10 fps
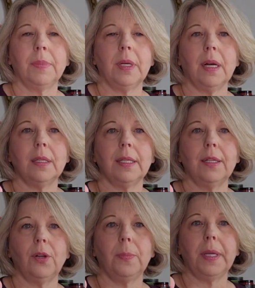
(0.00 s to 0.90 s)
a
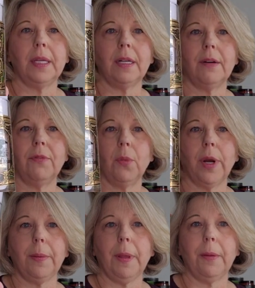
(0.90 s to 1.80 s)
little bit of the
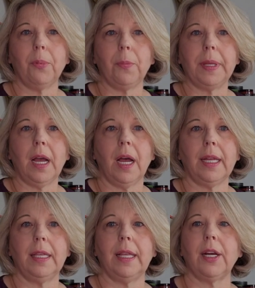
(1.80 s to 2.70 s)
white paper
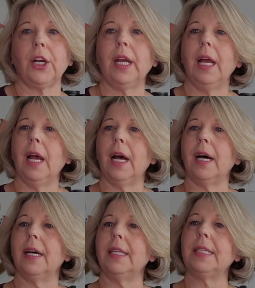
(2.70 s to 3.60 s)
behind there.
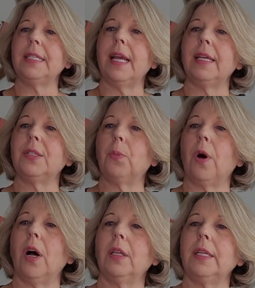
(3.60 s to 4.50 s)
This says
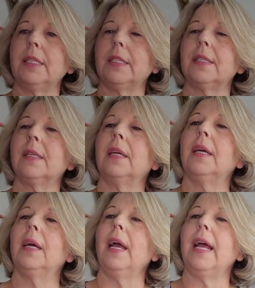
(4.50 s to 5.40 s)
Wallace
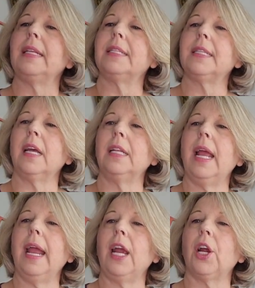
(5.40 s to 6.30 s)
and Son
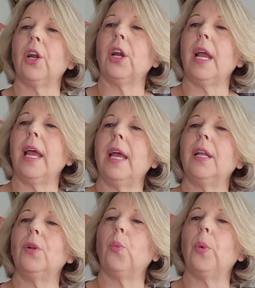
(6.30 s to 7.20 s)
Hair
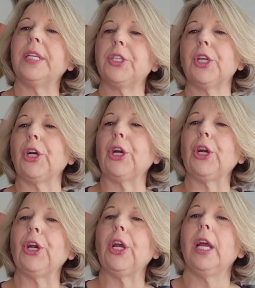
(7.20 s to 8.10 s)
and
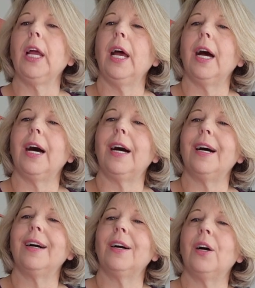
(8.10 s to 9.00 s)
Whisker,
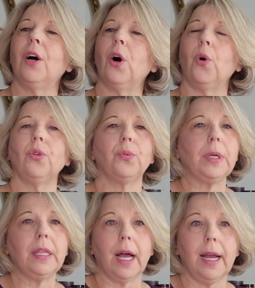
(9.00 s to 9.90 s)
Old
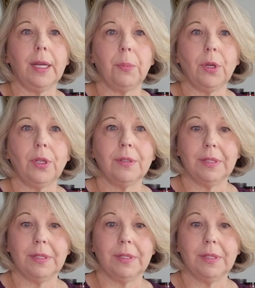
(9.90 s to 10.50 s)
Reliable.